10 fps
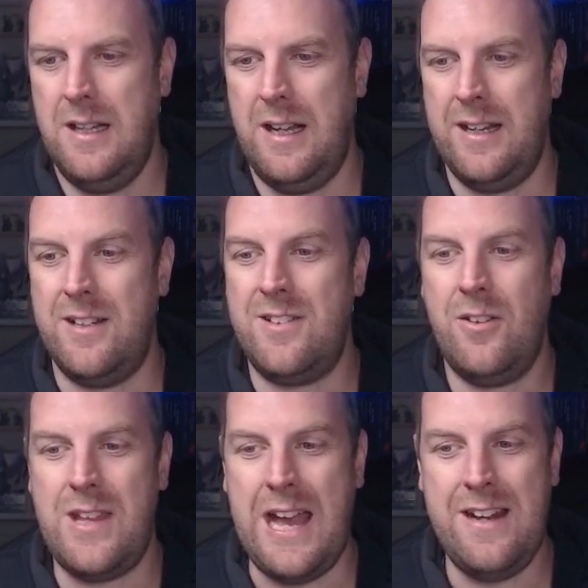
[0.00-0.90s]
And until
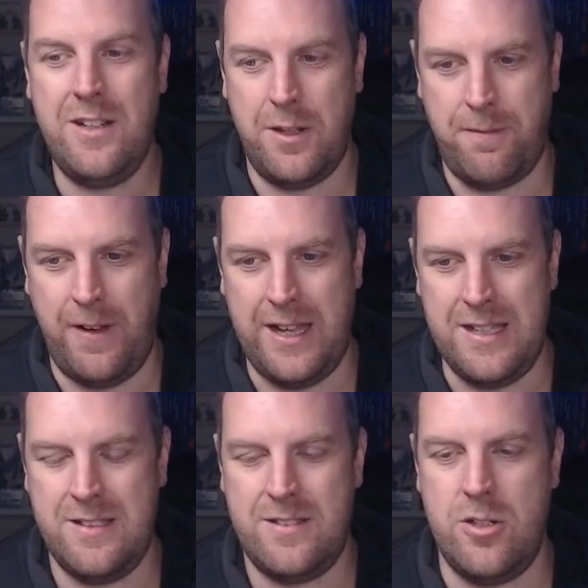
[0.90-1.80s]
the end of the
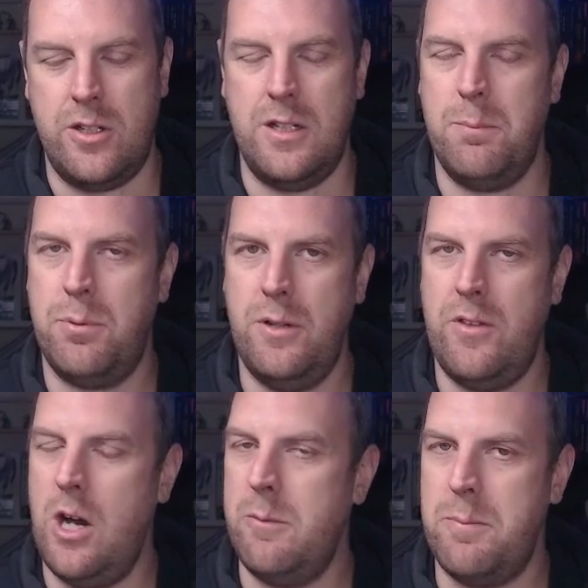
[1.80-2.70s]
phase, you can improve
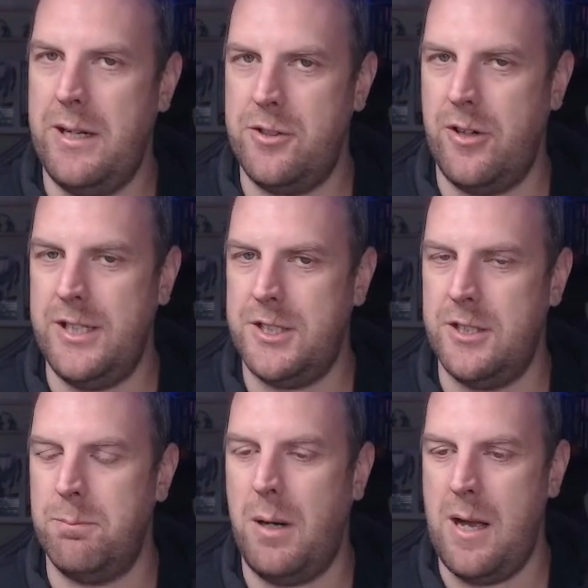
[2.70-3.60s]
the armor
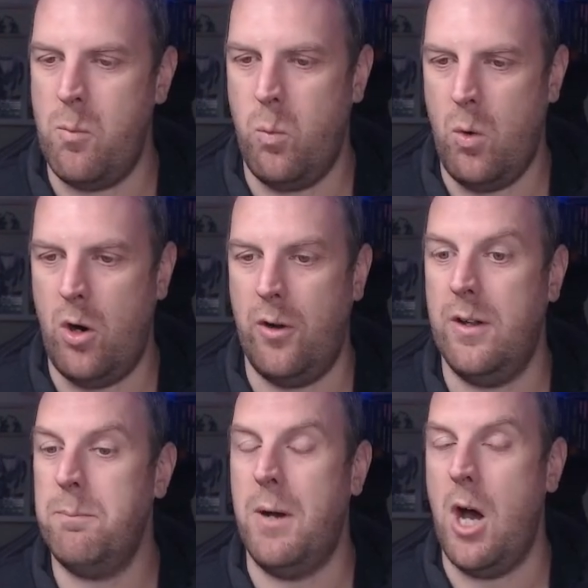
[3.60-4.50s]
penetration by 1,
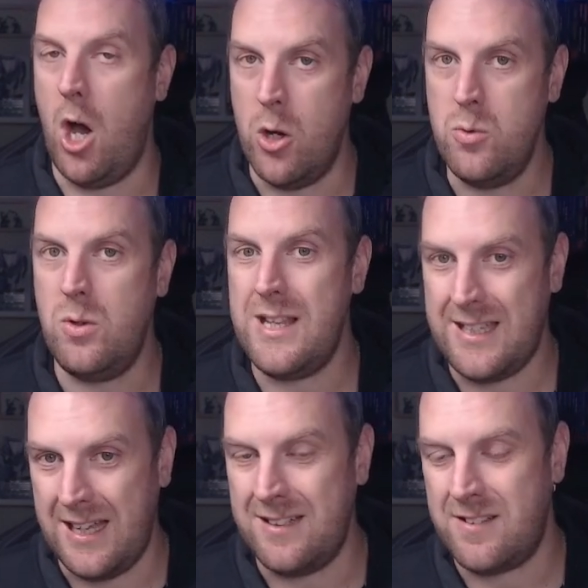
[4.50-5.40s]
but only
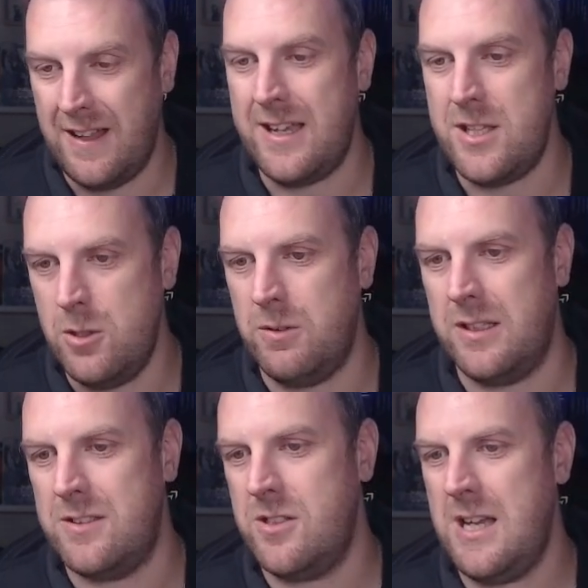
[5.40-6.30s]
against that
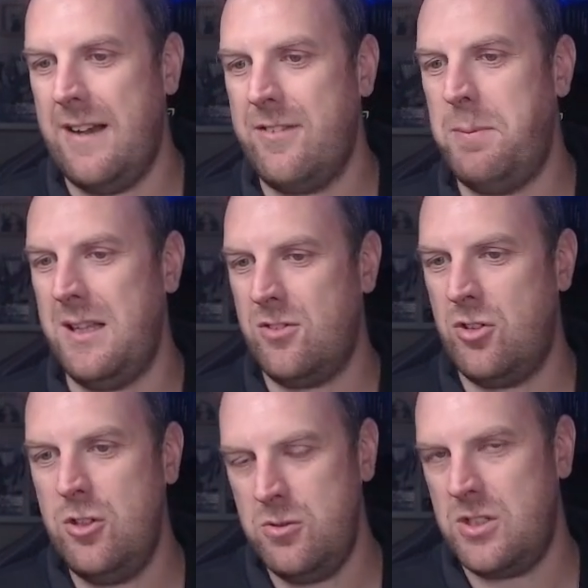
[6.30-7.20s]
unit. So you have to pick
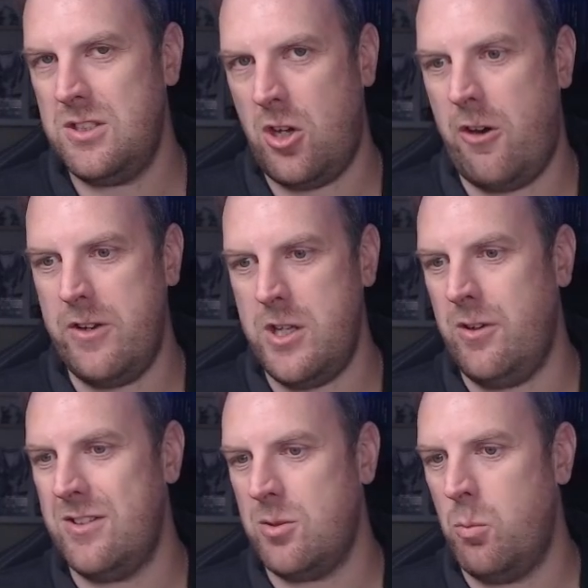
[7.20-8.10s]
2 Skitarii
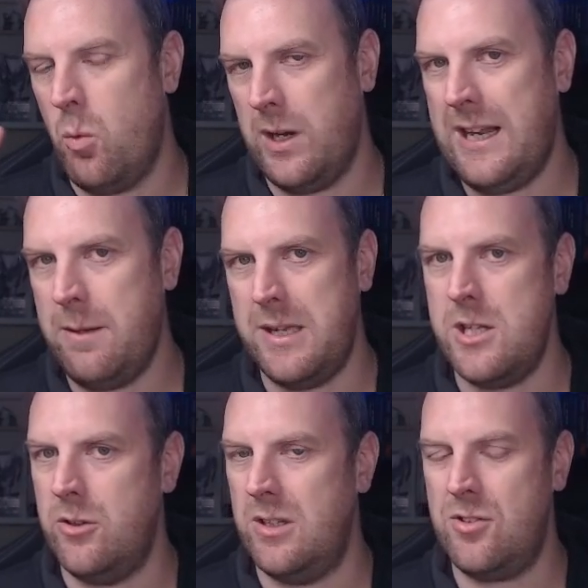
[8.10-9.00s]
units and 1 enemy
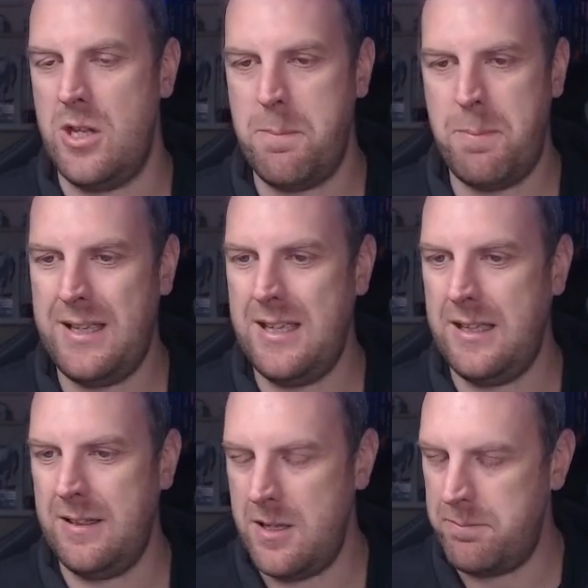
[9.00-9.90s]
unit. So
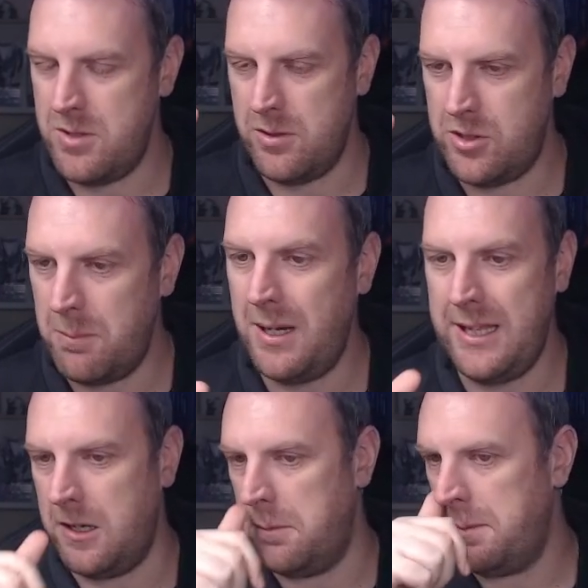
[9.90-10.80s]
you're doubling
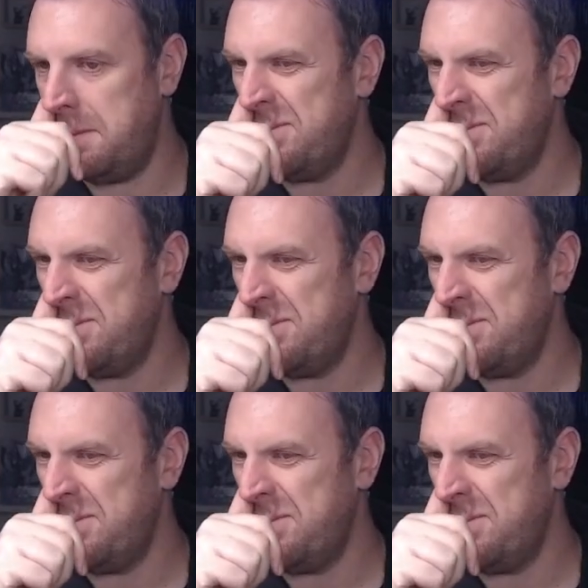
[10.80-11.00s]
up.